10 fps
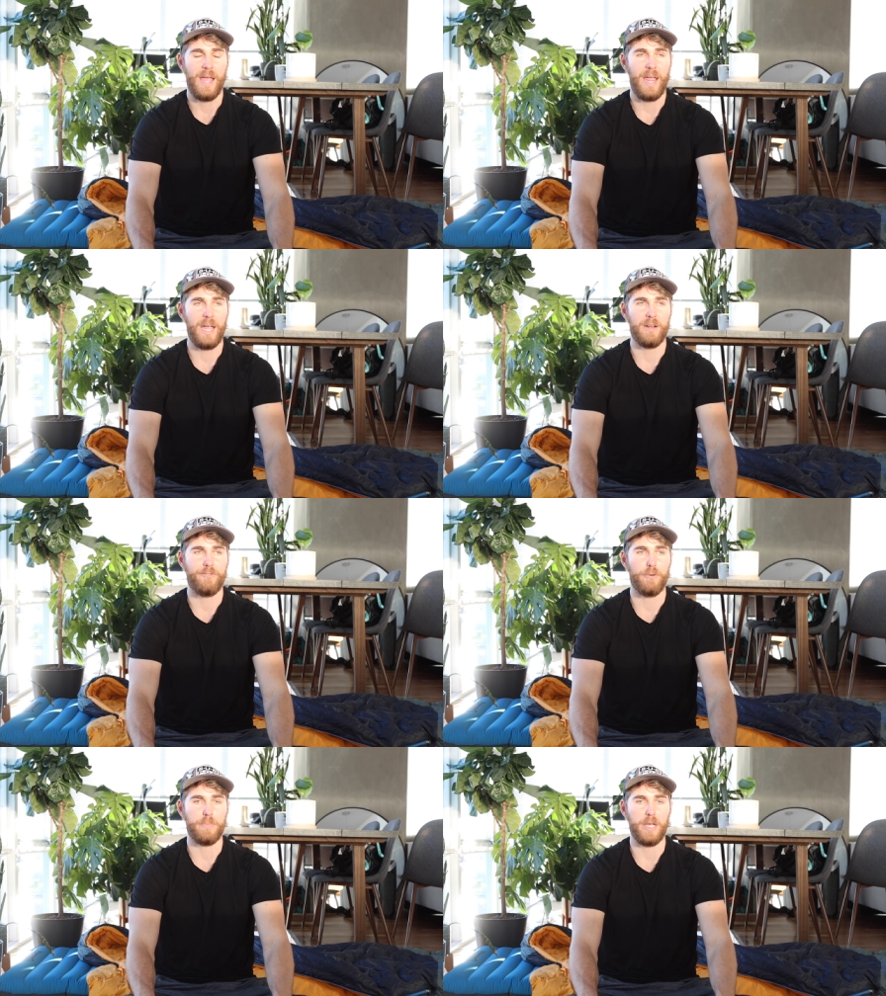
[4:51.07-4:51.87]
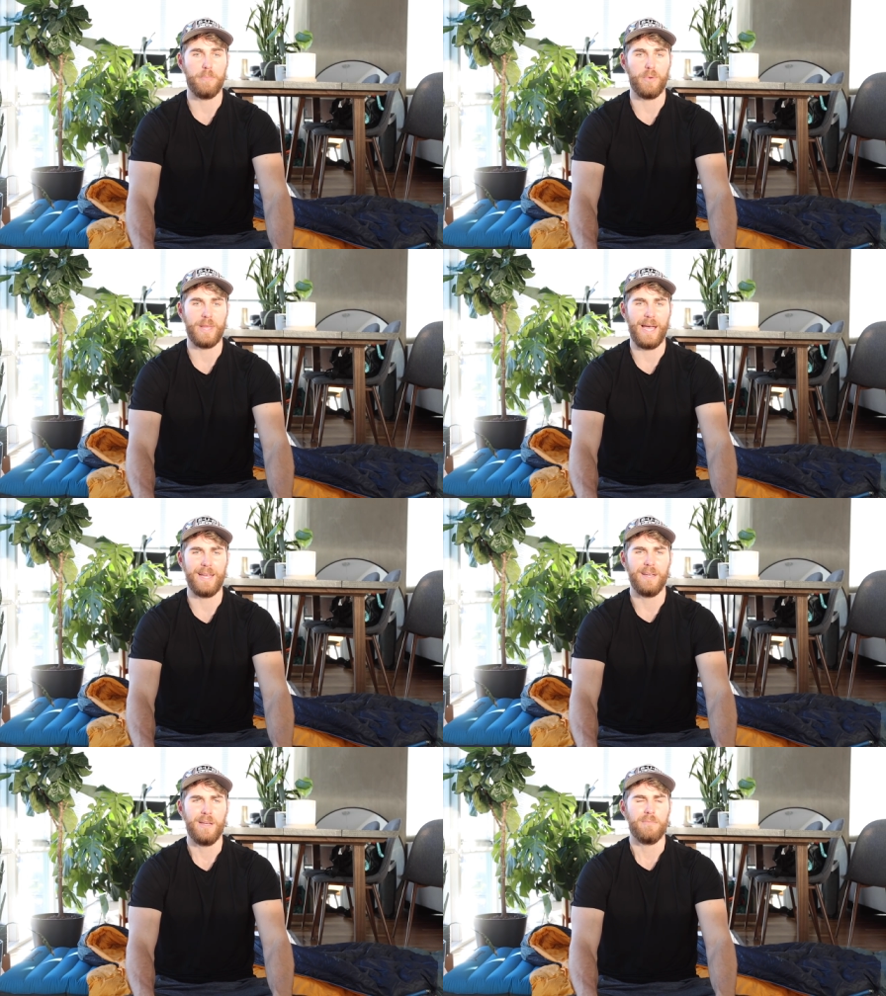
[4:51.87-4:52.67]
and for people
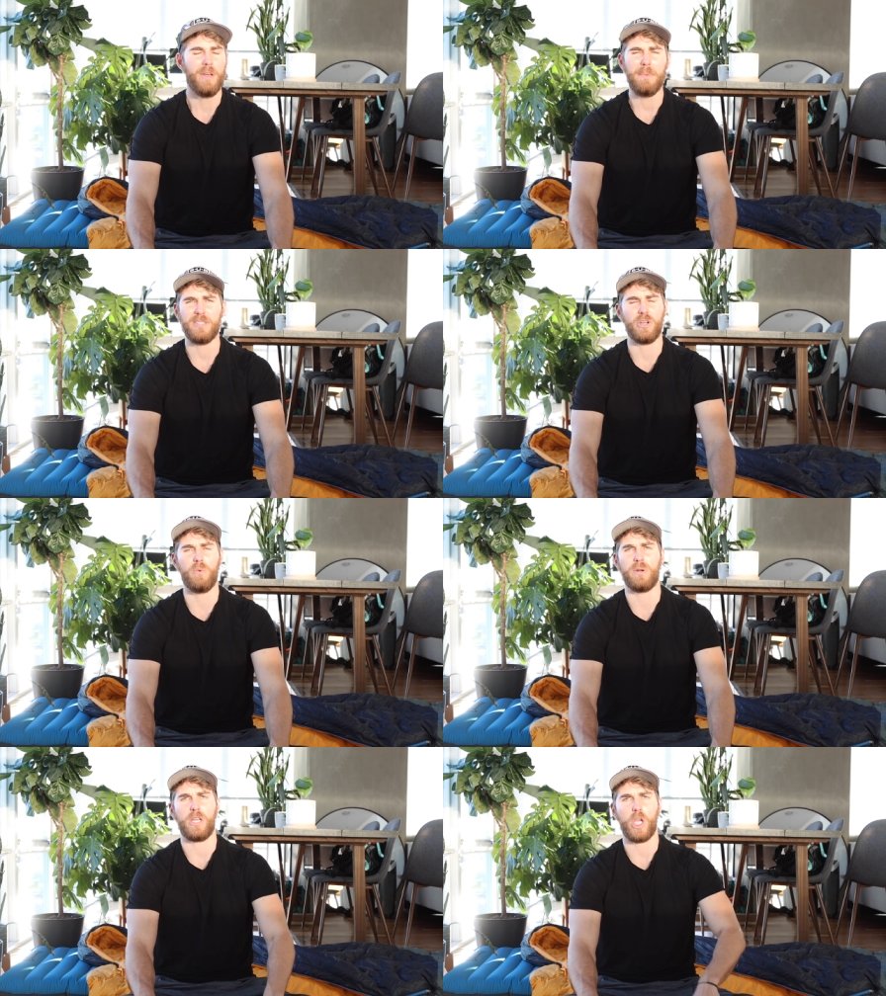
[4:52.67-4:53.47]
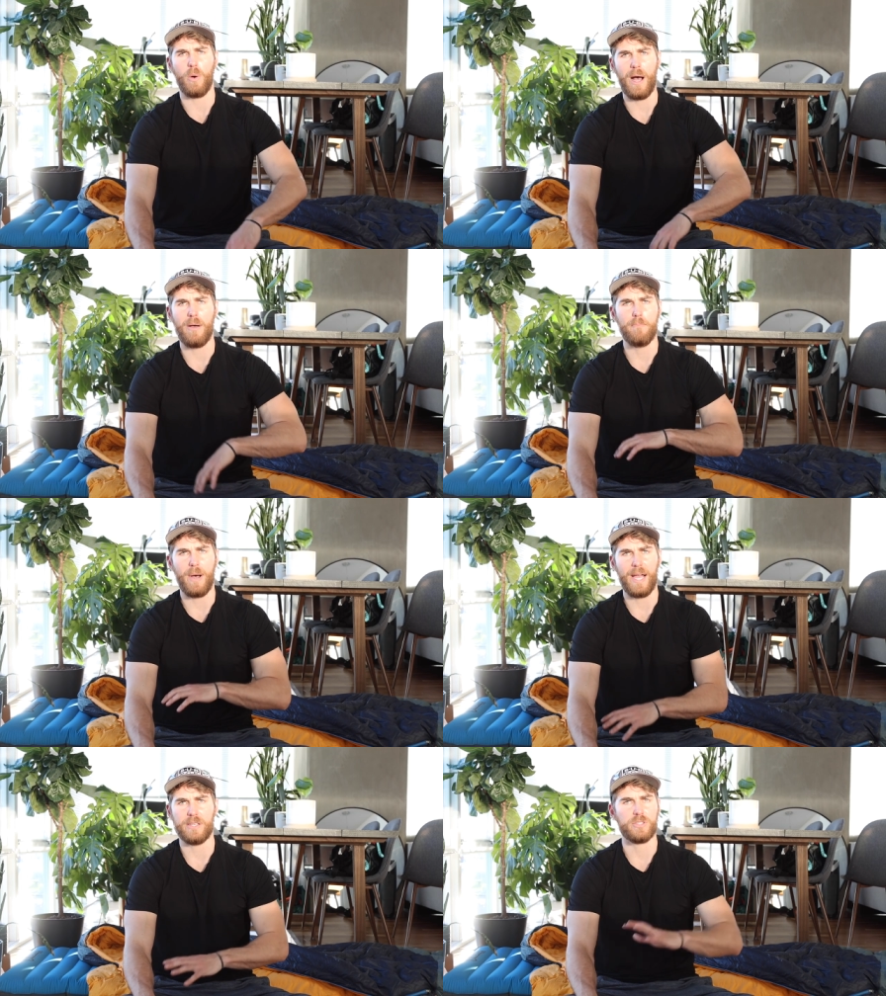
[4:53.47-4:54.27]
that maybe don't want to go out and
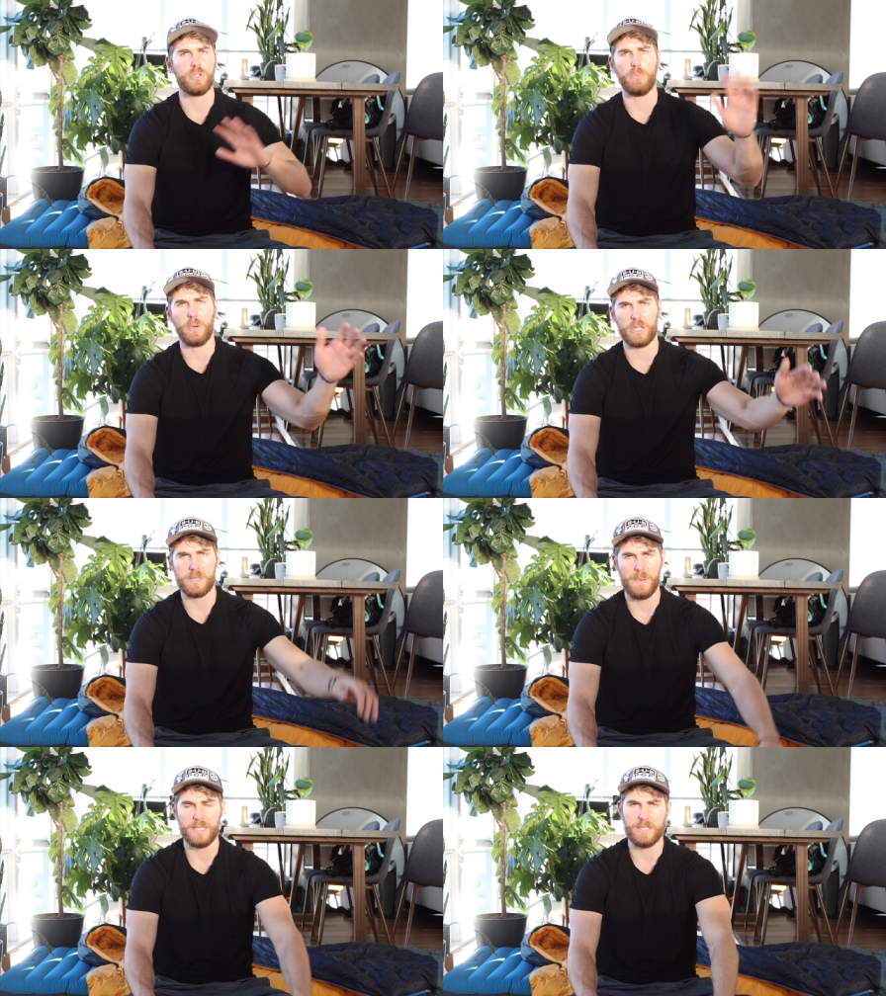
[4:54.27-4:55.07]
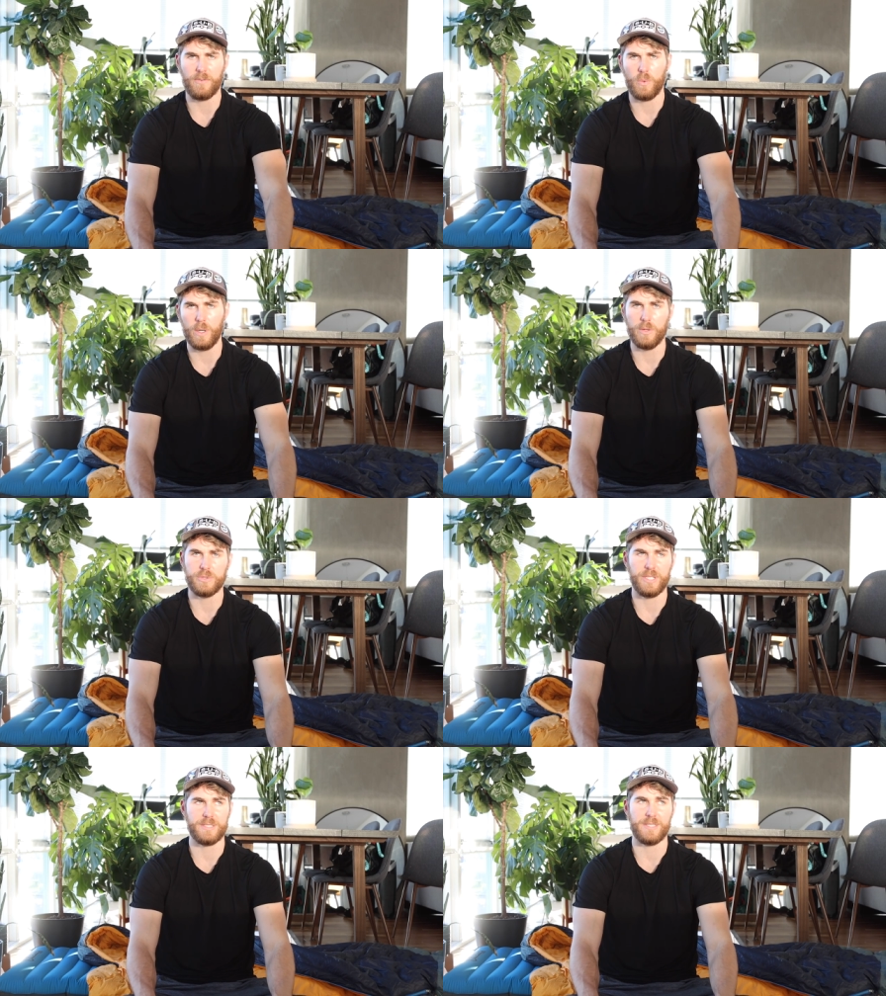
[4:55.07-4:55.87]
buy a super expensive
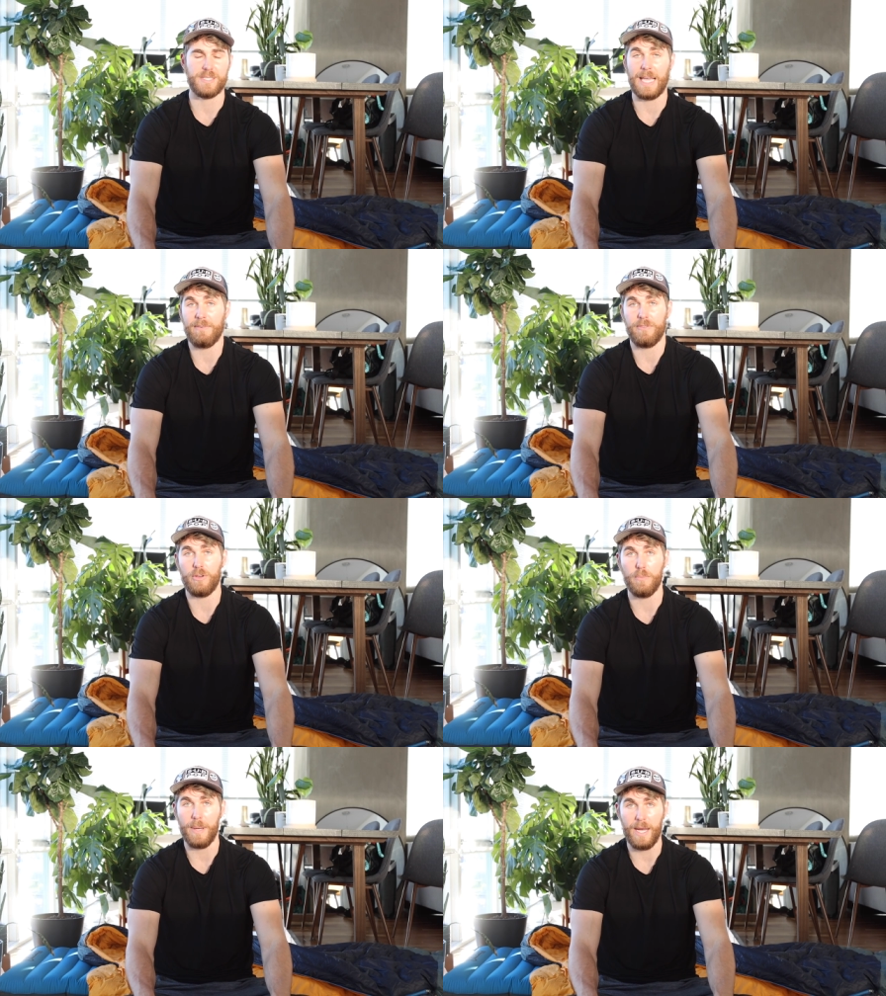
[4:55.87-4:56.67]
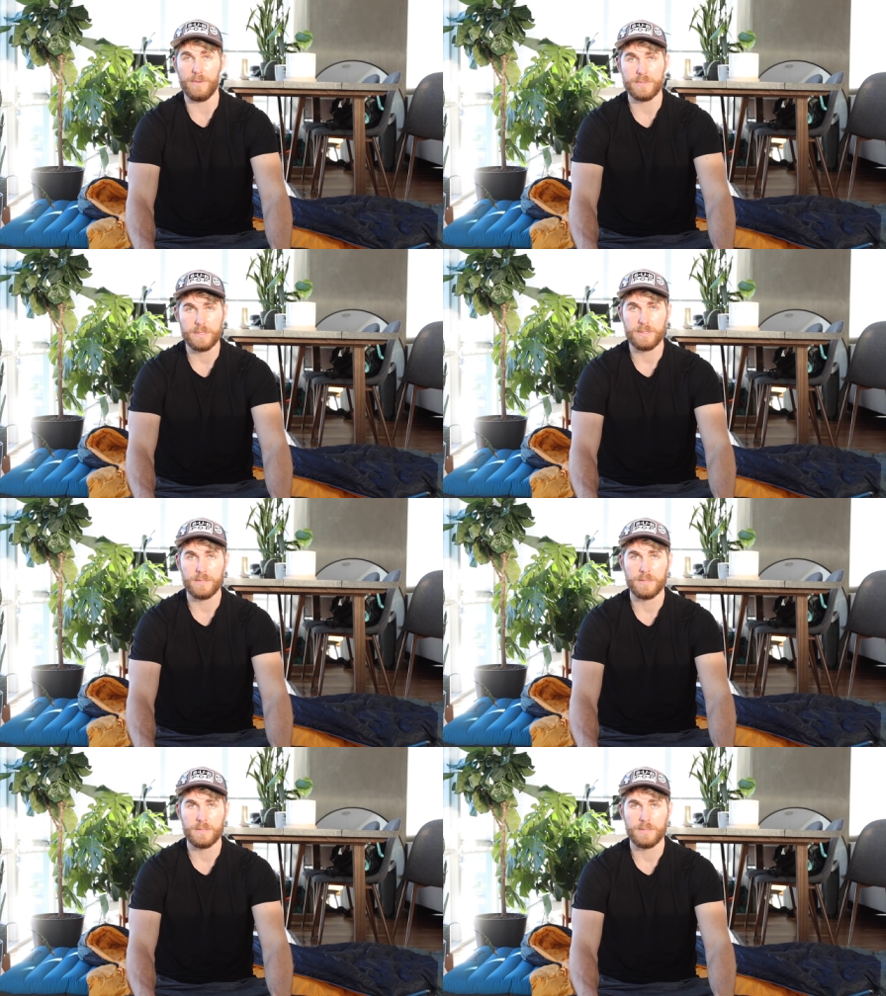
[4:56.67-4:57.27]
quilt just to save a few pounds.